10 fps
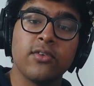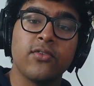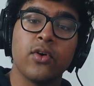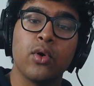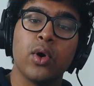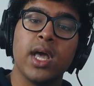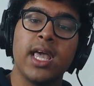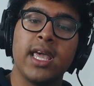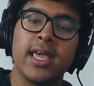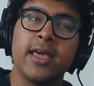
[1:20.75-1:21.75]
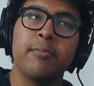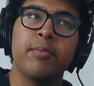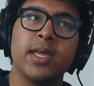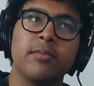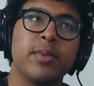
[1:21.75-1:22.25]
for
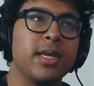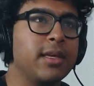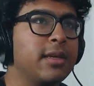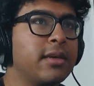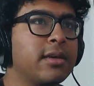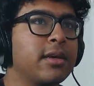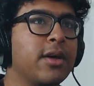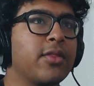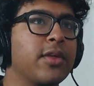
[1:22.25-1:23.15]
ABB, I